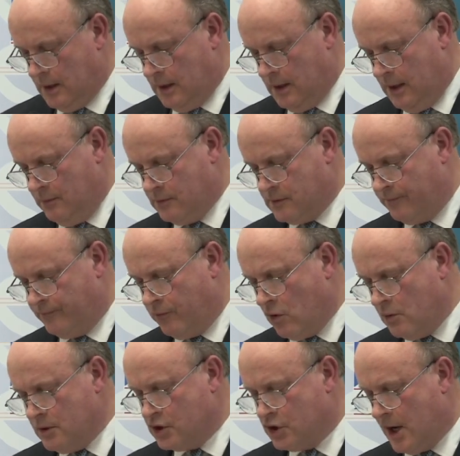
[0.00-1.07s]
He was a
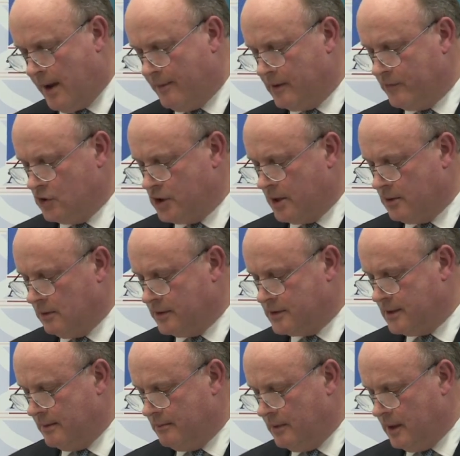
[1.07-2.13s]
former chairman of the General
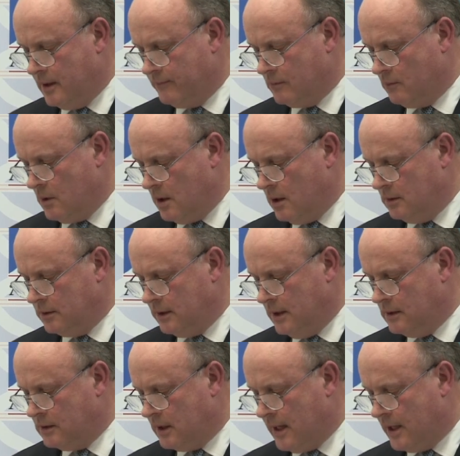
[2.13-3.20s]
Assembly of the World
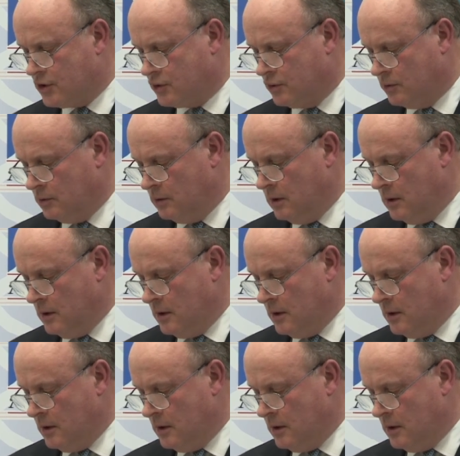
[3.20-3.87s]
International